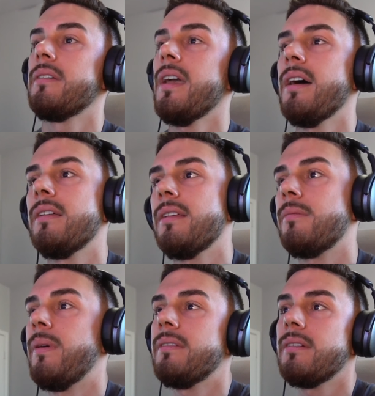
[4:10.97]
yeah,
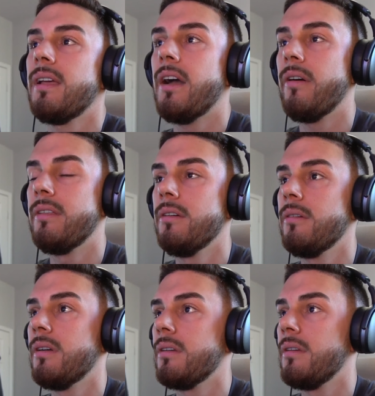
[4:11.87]
that's basically how I
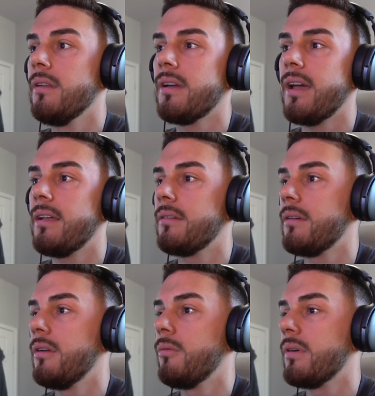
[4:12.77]
do it. You look at,
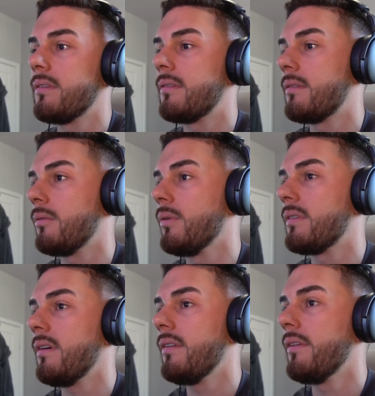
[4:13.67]

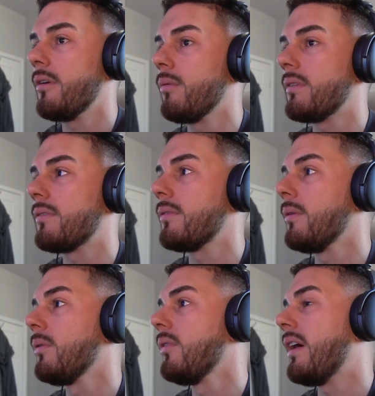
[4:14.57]
what's on there, what's
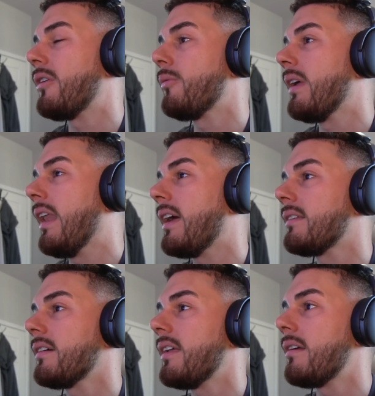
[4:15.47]
sold. I don't really
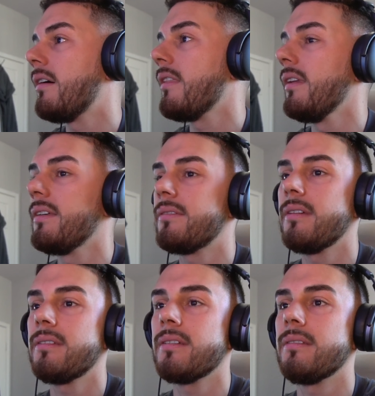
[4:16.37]
like looking at all the
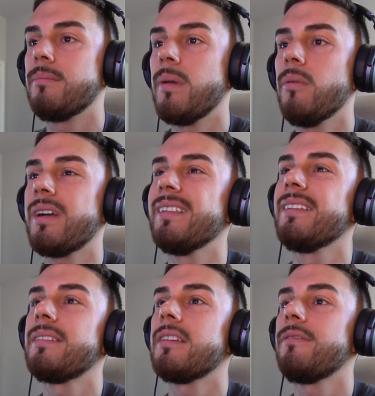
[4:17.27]
listings because people can
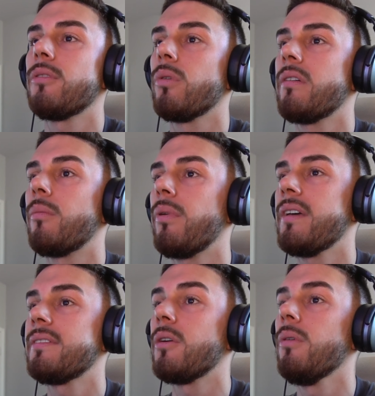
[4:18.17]
list stuff for whatever
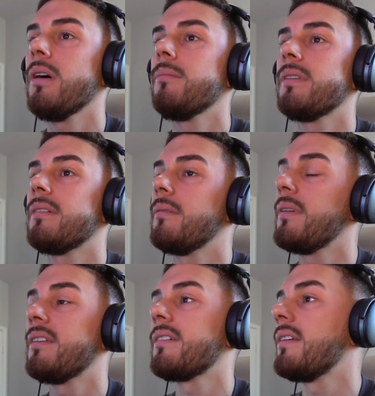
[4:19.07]
price they want, but doesn't
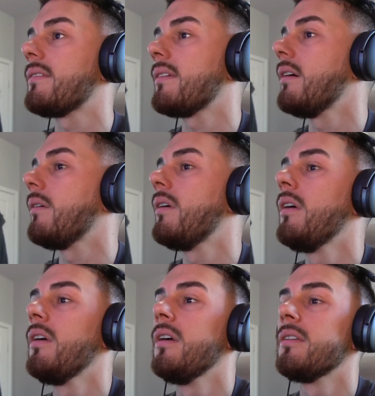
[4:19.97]
mean it's going to sell.
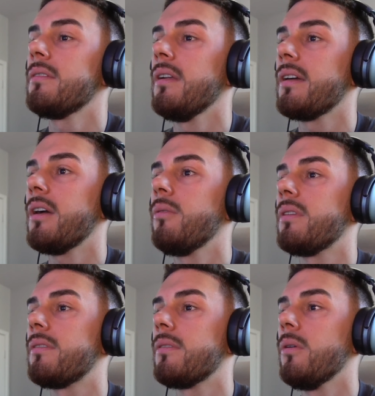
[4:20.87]
So I look at
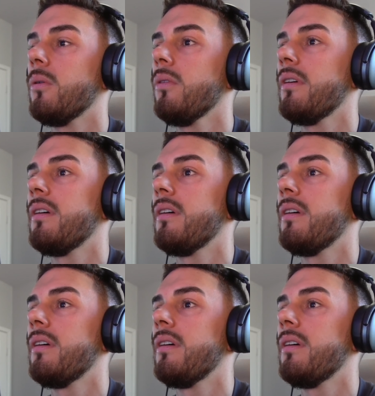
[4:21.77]
what's sold,